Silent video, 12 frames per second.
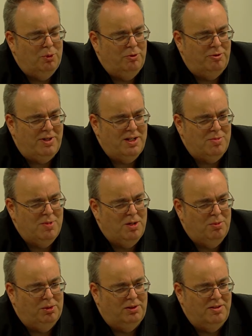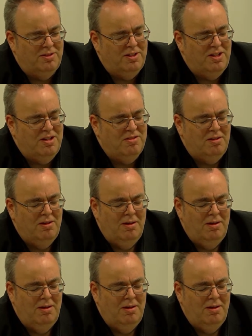transmittable disease,